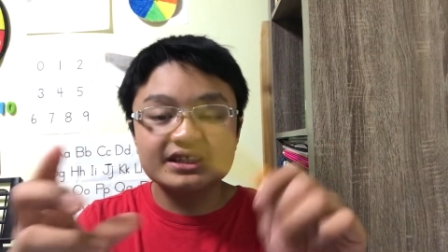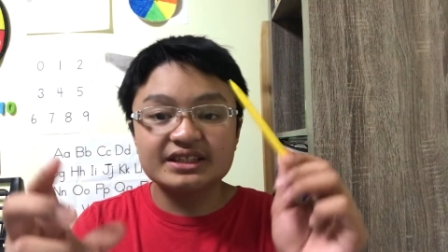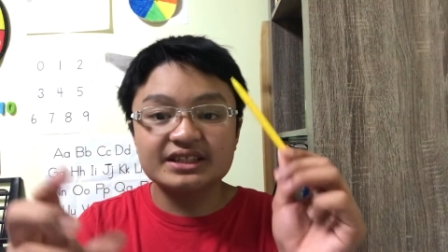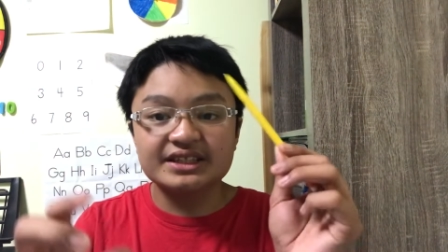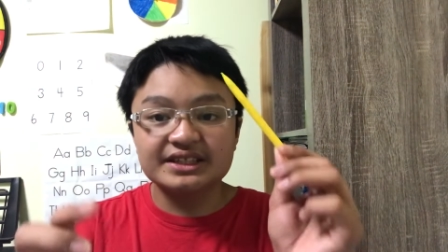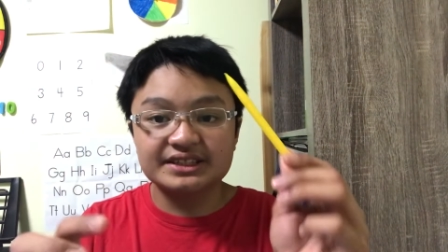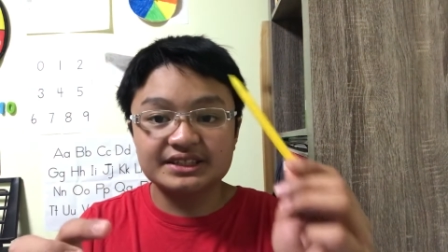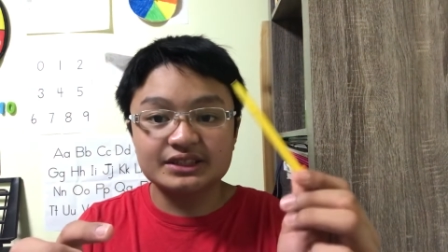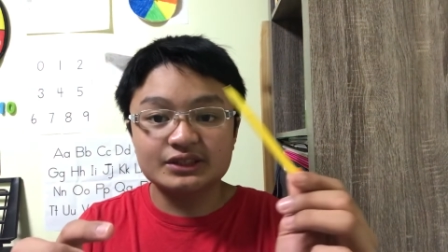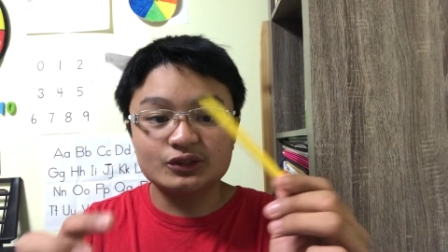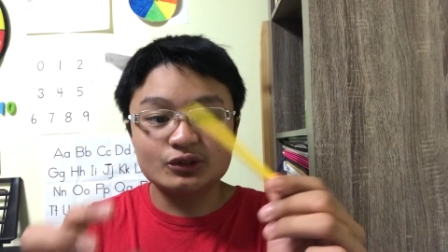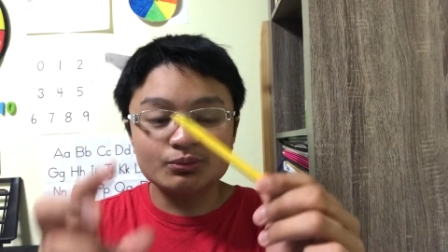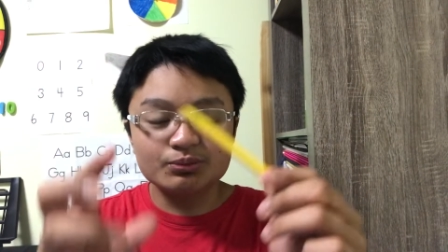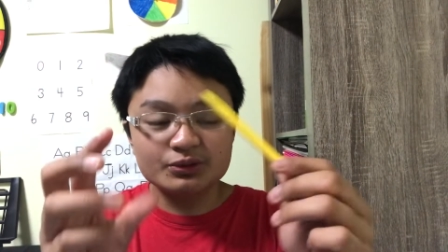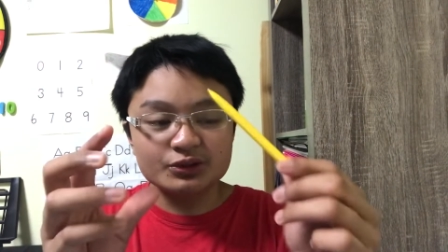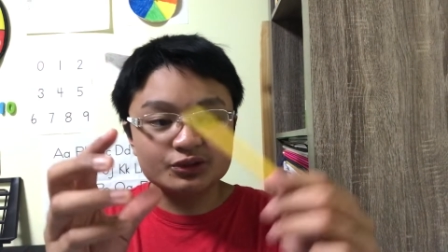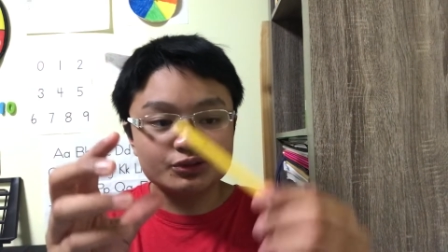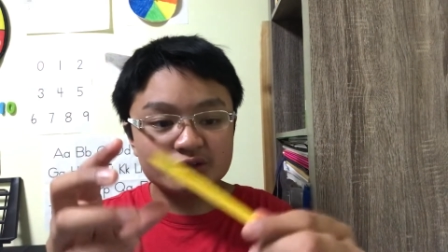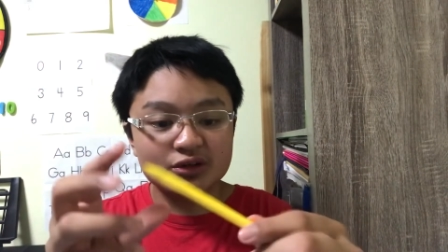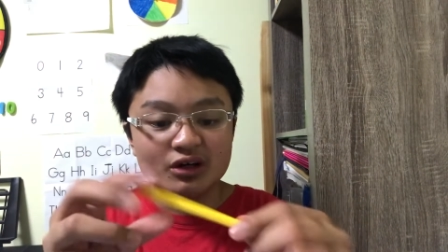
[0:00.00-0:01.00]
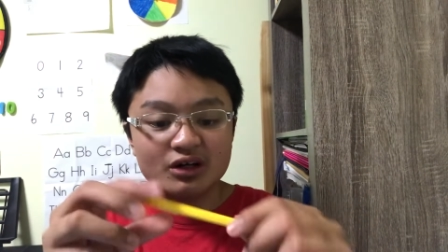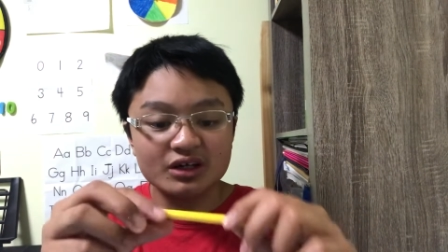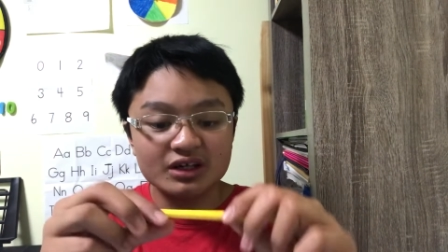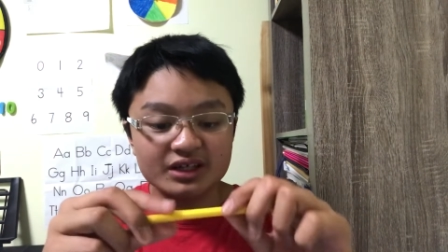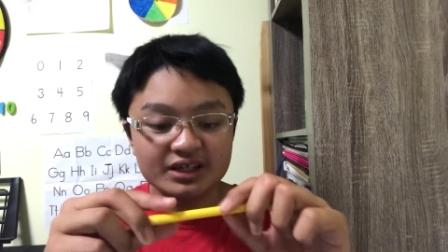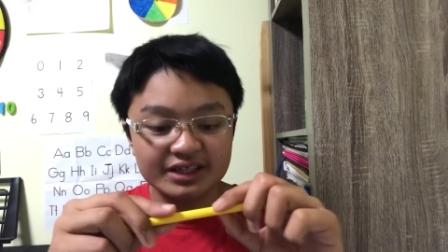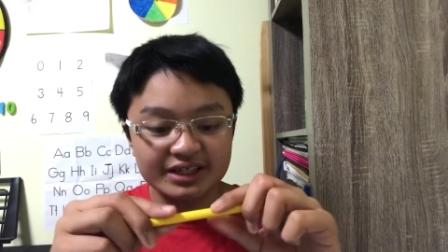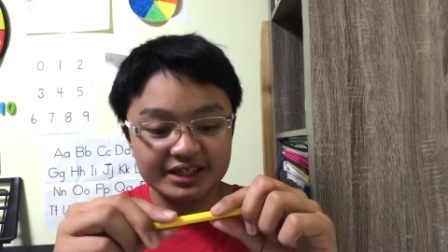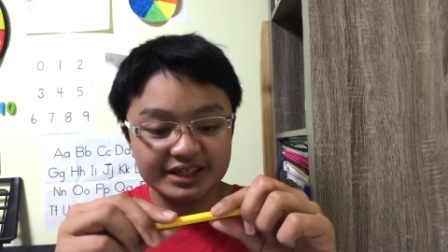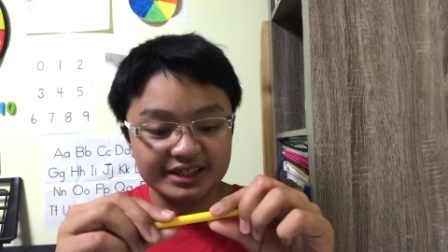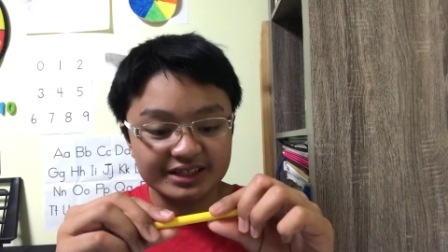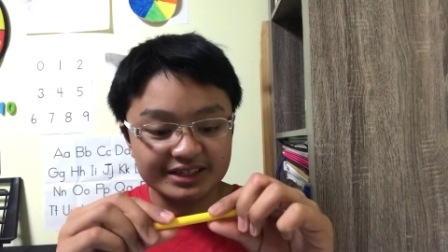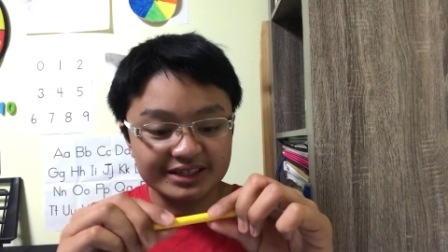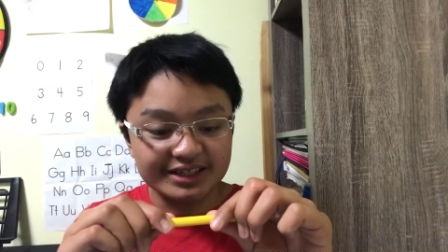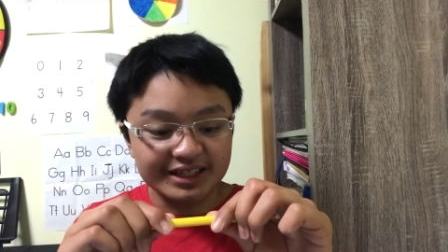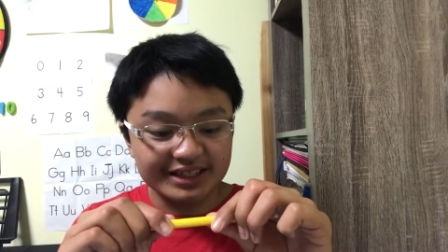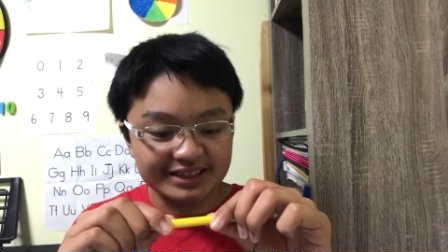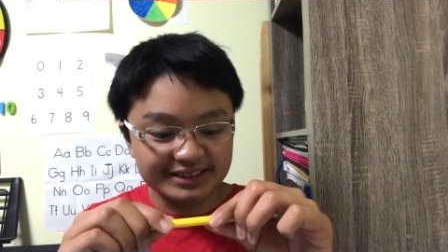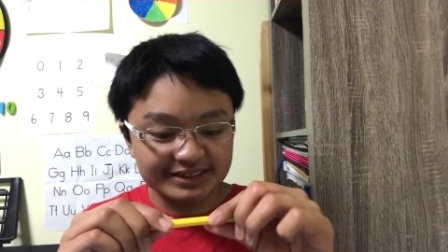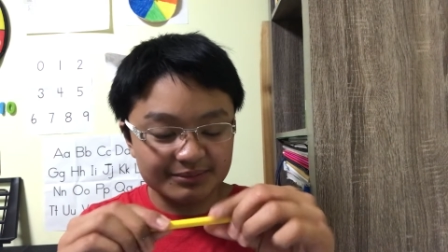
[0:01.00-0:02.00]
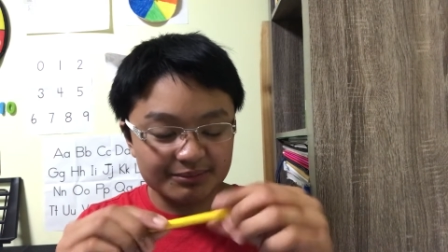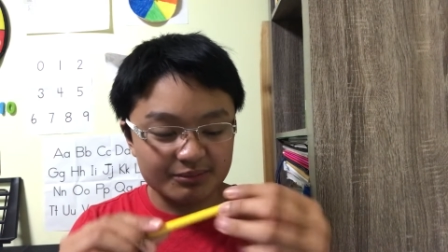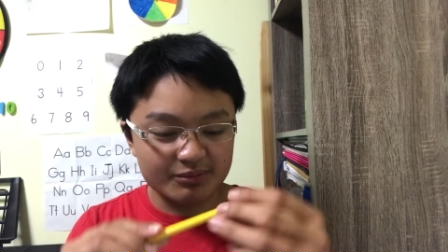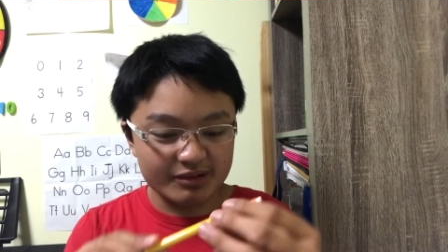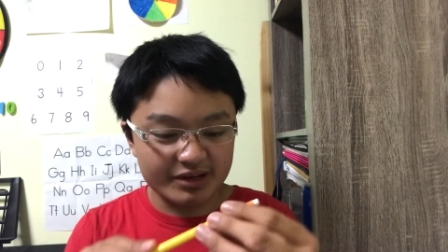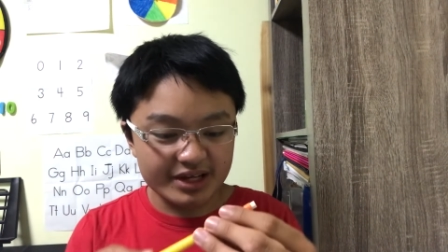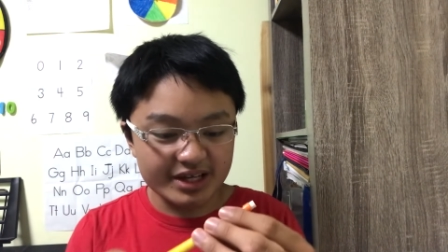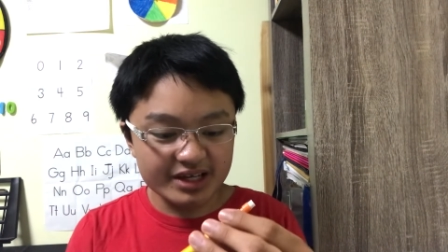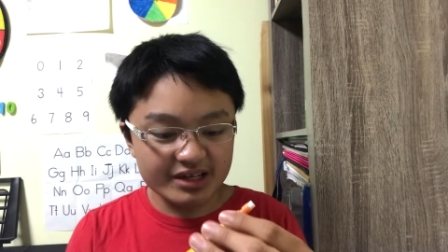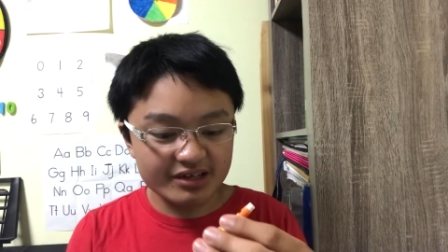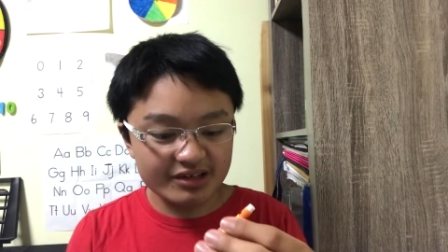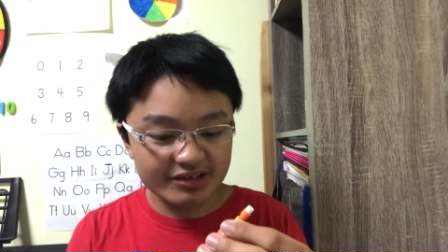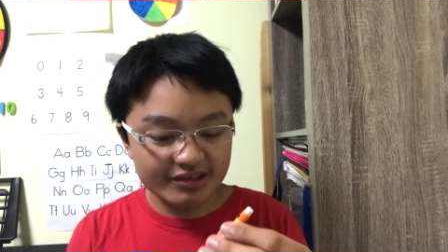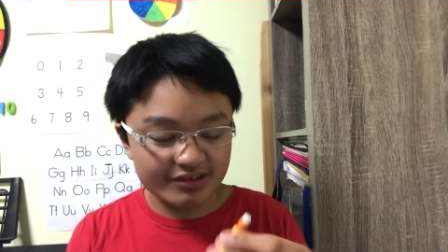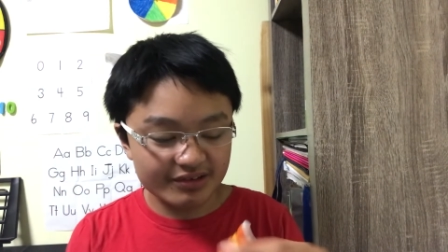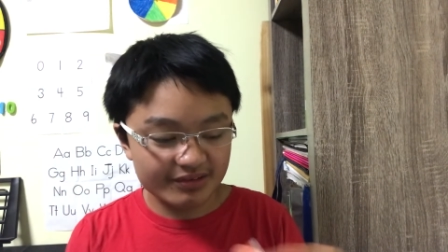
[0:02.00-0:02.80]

this is super strong. It doesn't break.